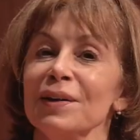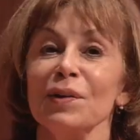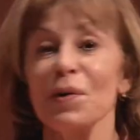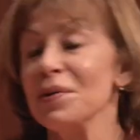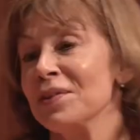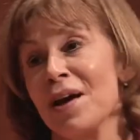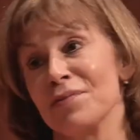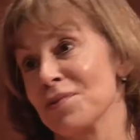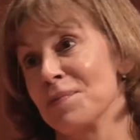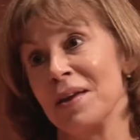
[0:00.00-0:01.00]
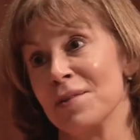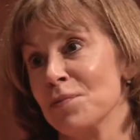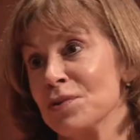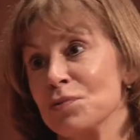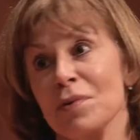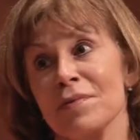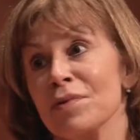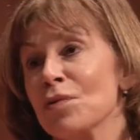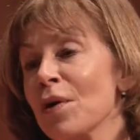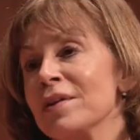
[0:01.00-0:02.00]
learning that from him was one of the
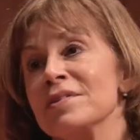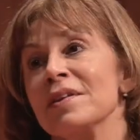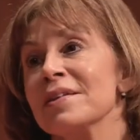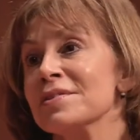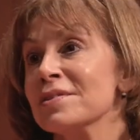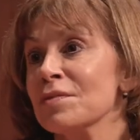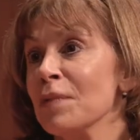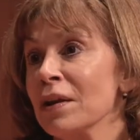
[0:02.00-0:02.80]
greatest lessons of my